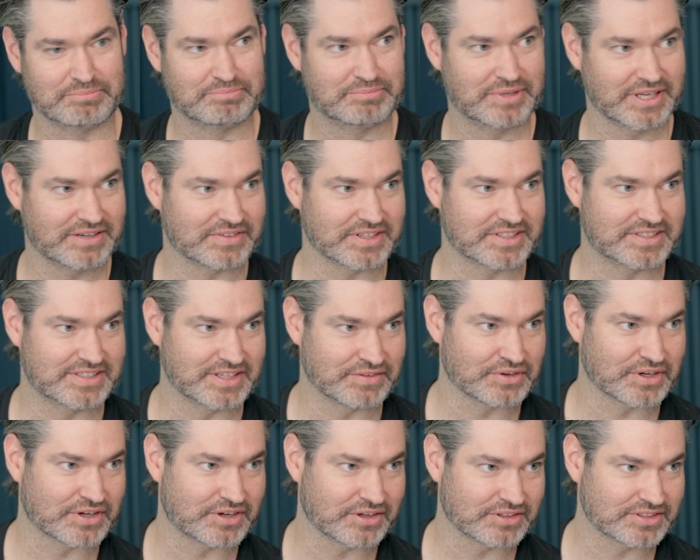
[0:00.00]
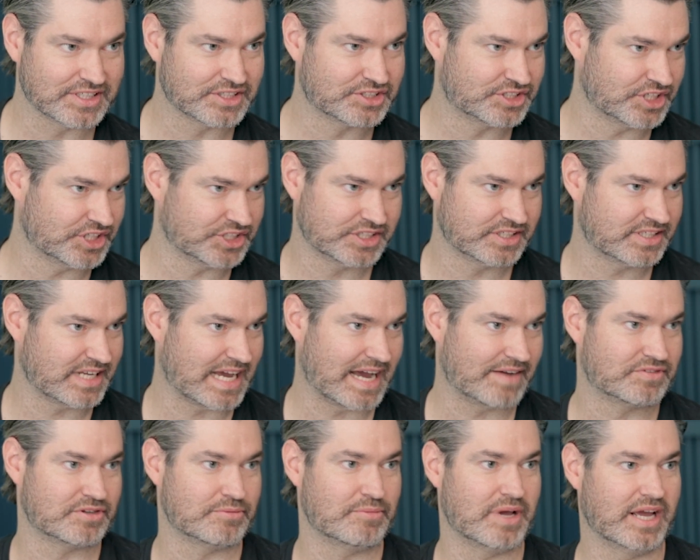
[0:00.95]
bit of a difficult decision to
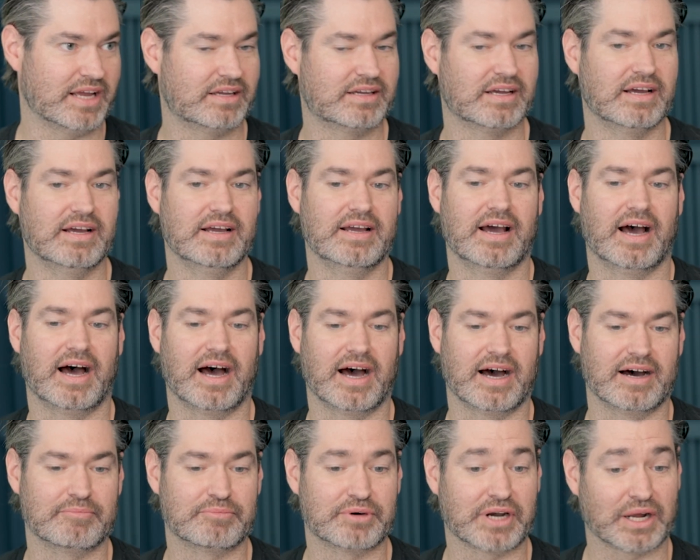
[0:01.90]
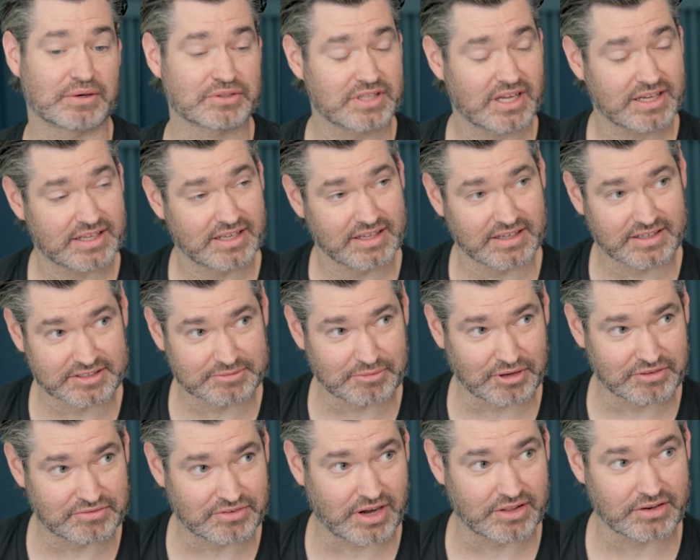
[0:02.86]
have to make. But I was lucky because
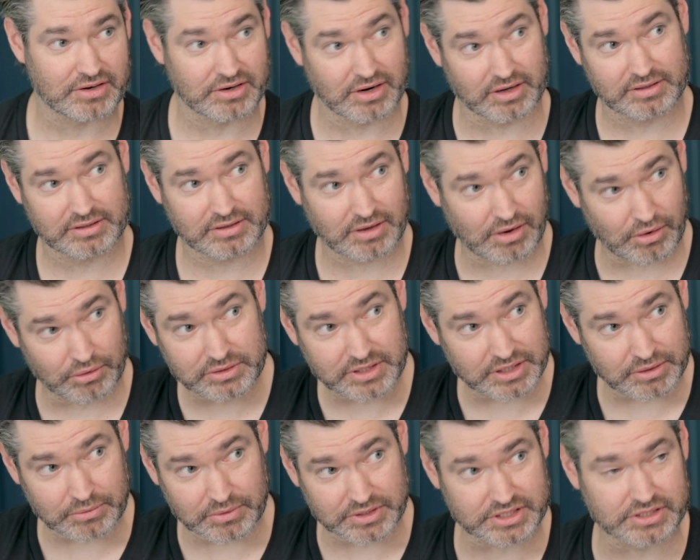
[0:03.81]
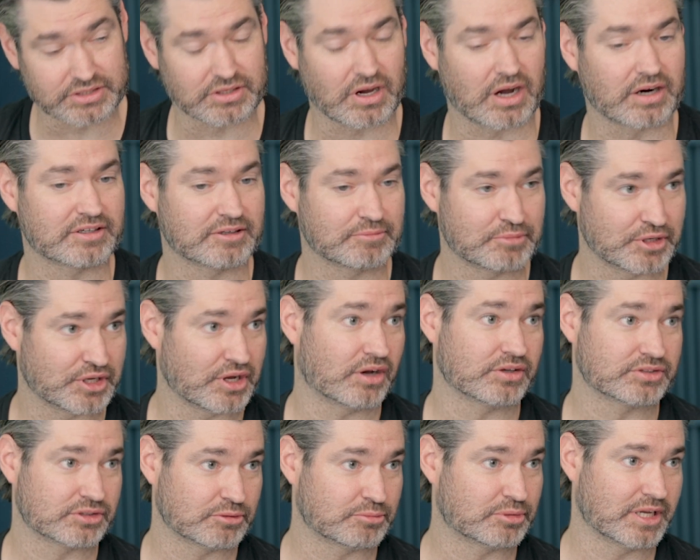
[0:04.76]
my father not only was a doctor, but he
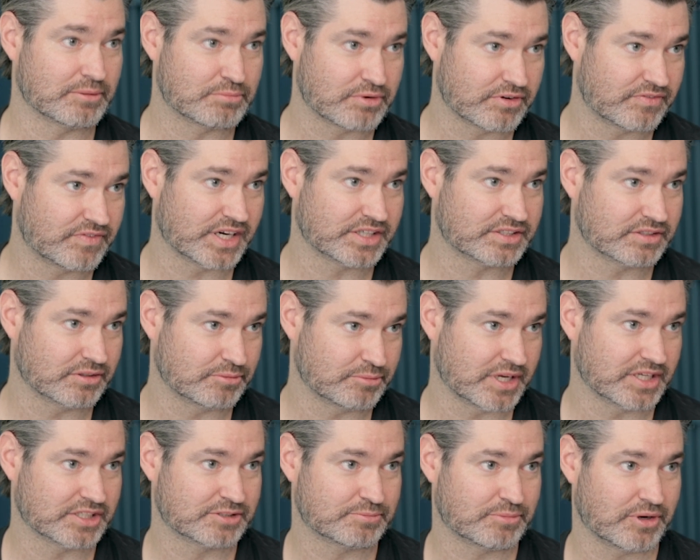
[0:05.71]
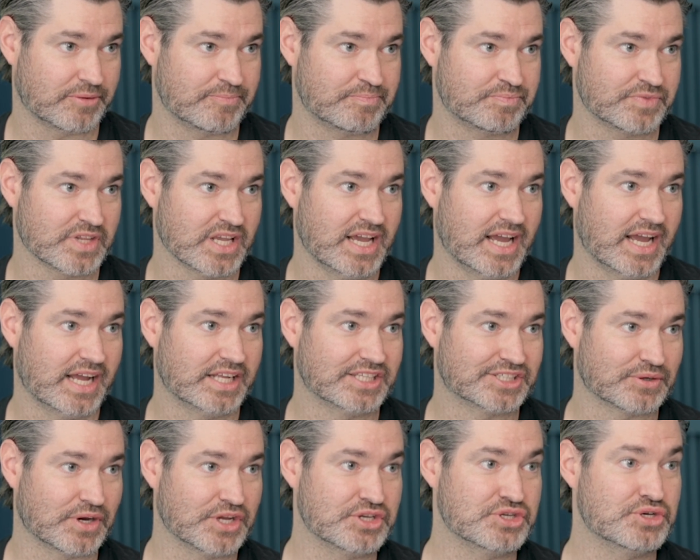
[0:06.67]
also played professional baseball. And
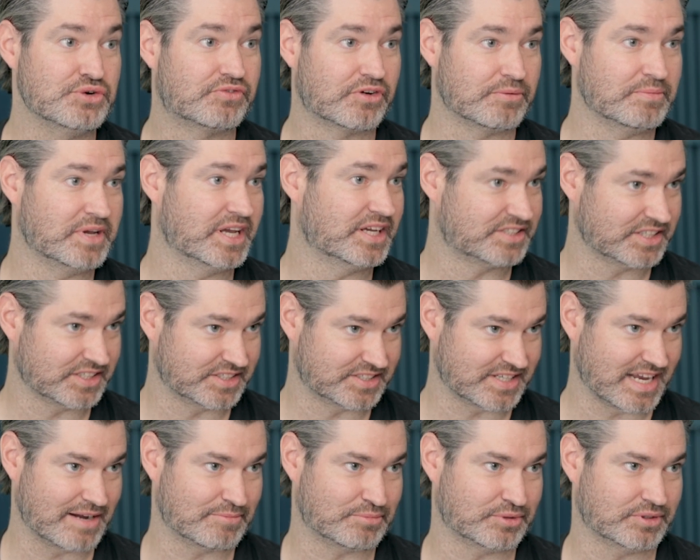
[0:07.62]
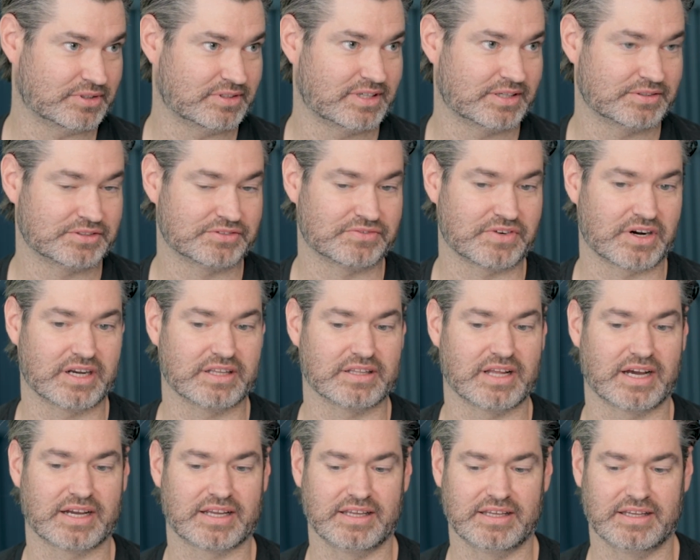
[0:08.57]
so I knew from his example, I was very
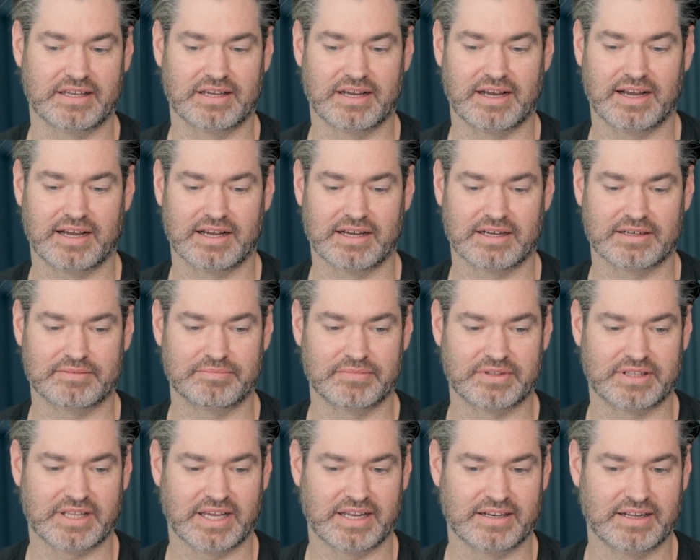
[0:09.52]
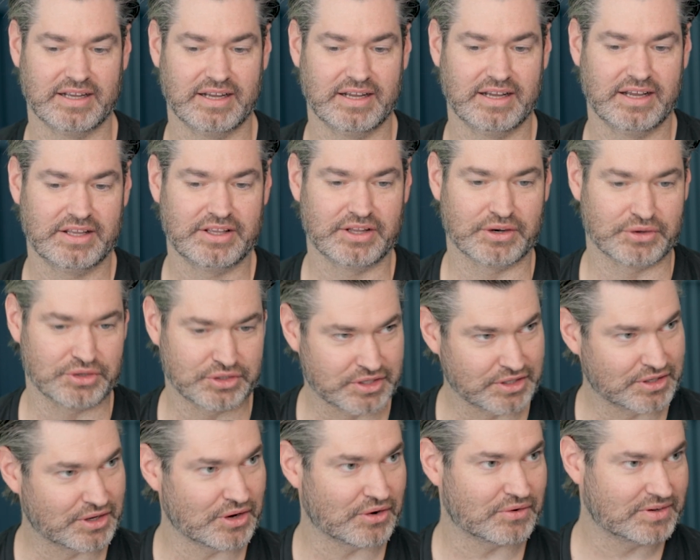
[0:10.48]
lucky that you
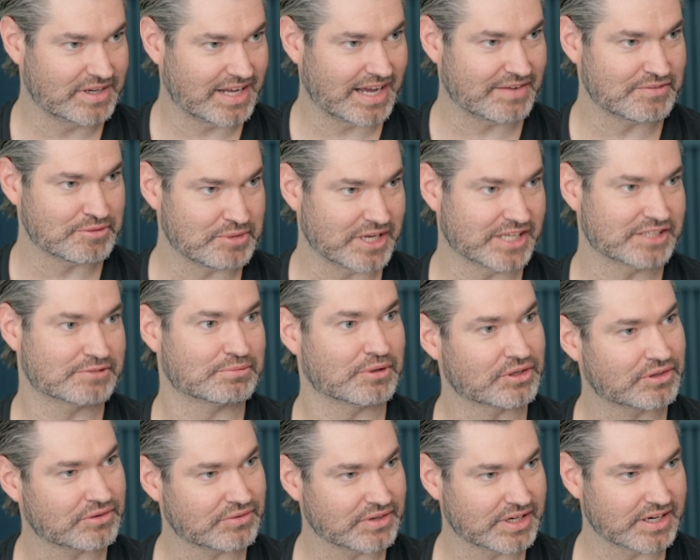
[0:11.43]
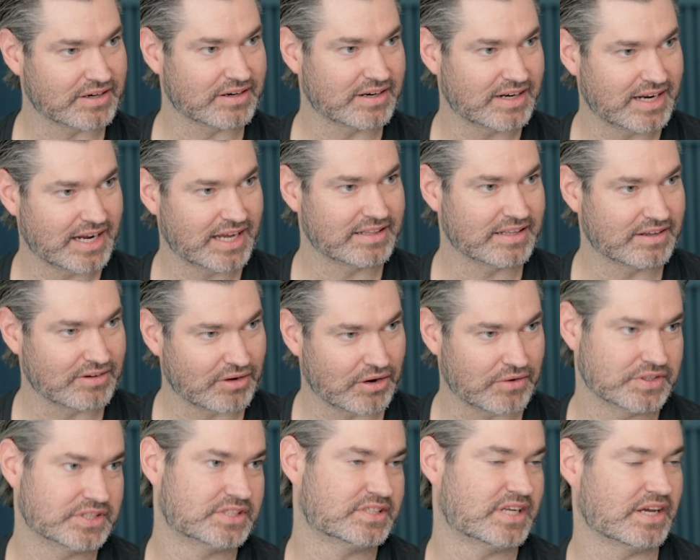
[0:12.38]
could go have a baseball career and then
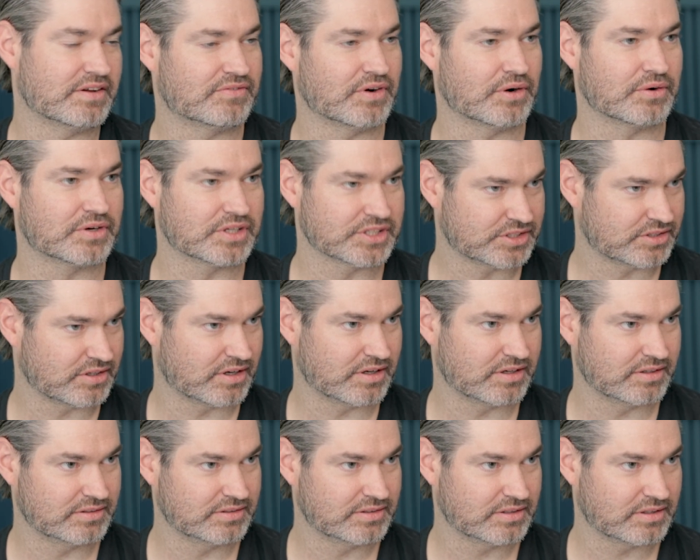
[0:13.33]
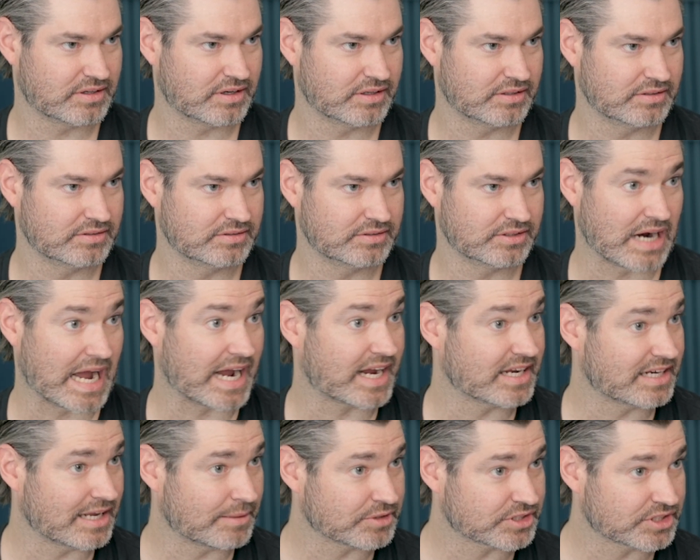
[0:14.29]
always stay focused on your
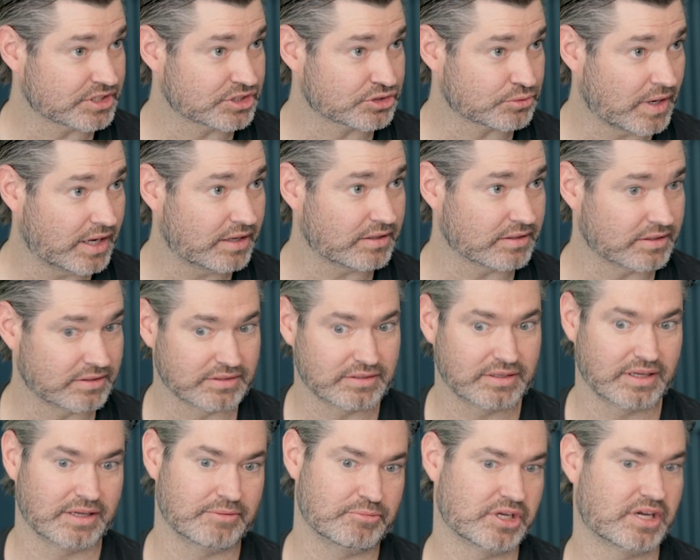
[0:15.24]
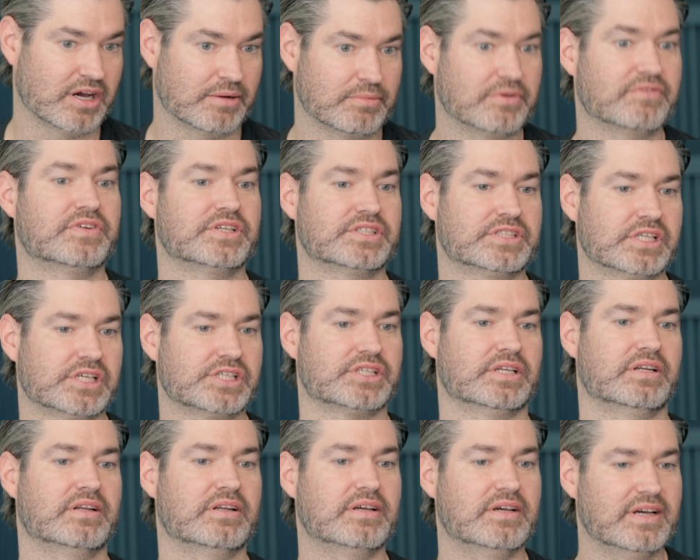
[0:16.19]
academics as well and become a
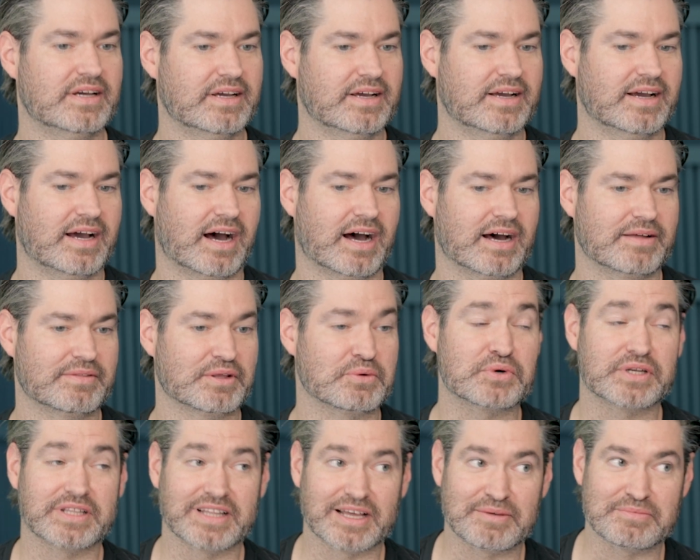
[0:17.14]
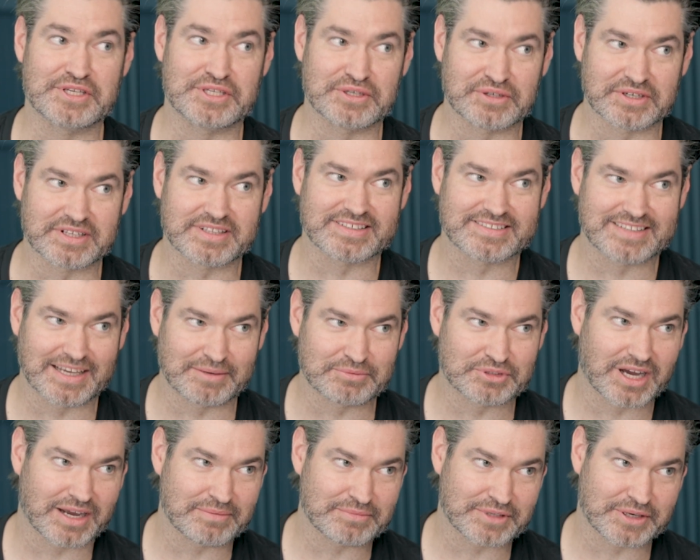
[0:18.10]
physician. They wouldn't let me do it at the same
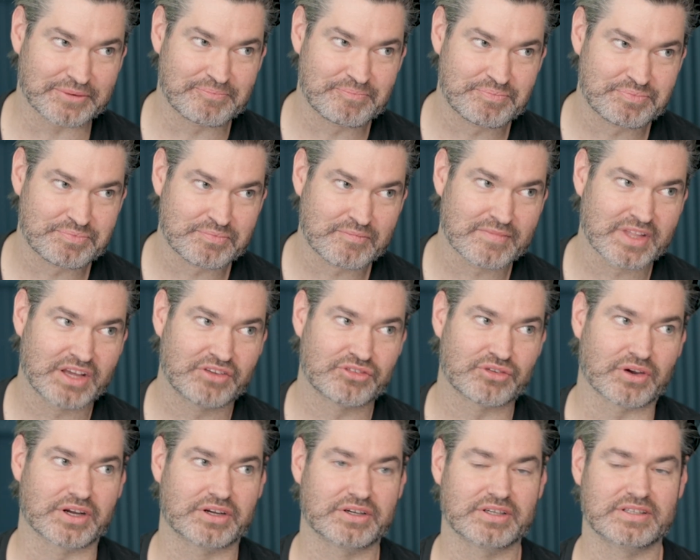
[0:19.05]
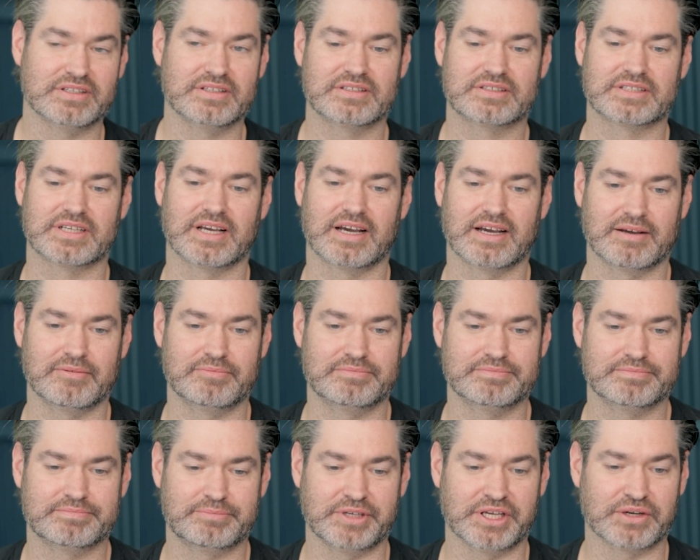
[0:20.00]
time though. So I couldn't
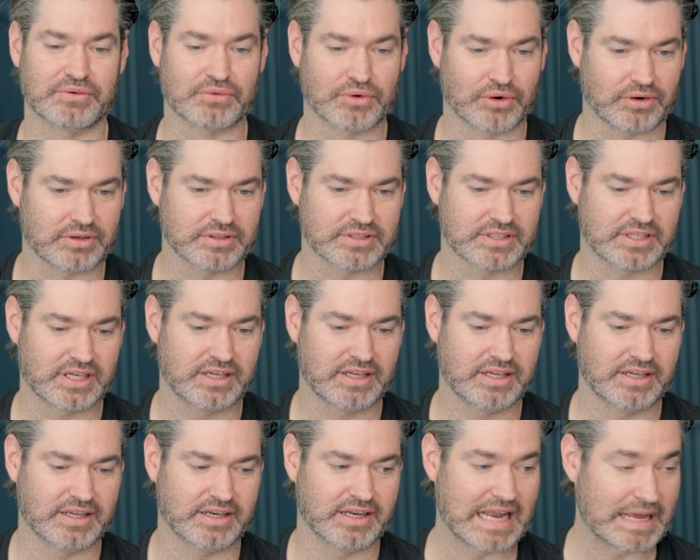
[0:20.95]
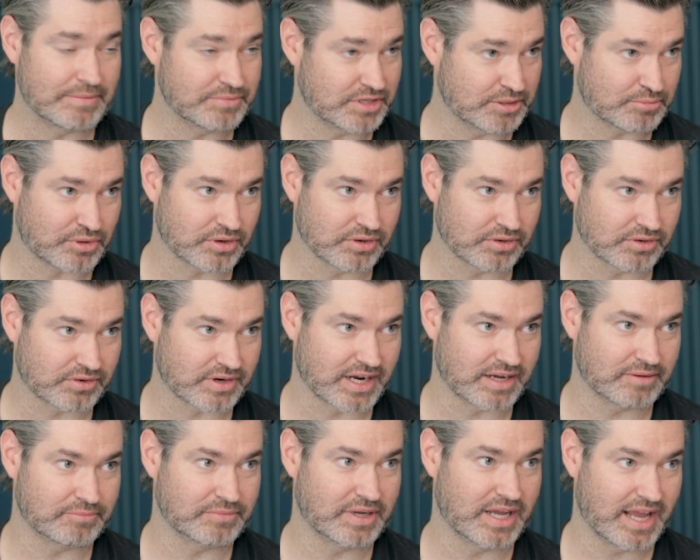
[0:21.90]
be enrolled in an MD
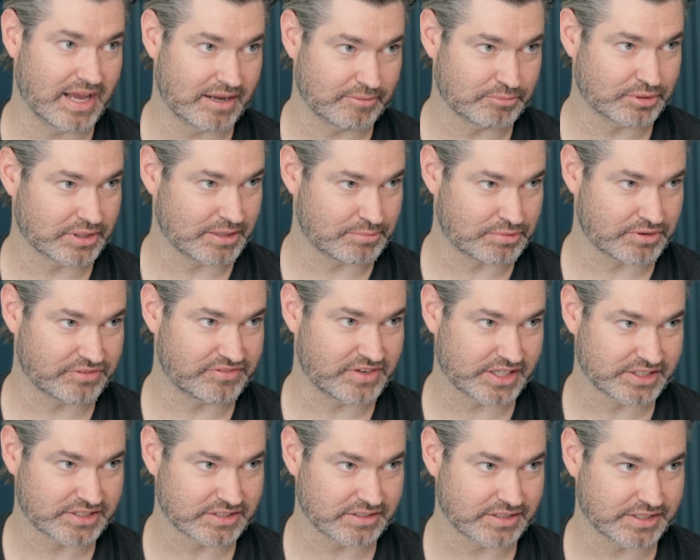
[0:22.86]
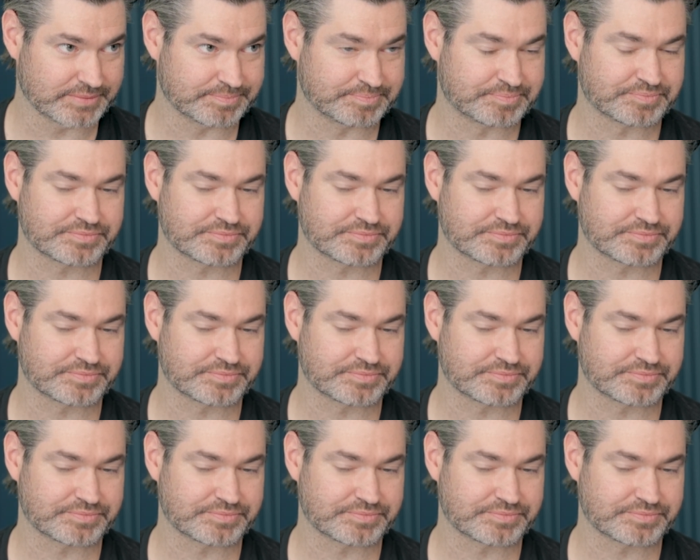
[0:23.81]
program and play professionally.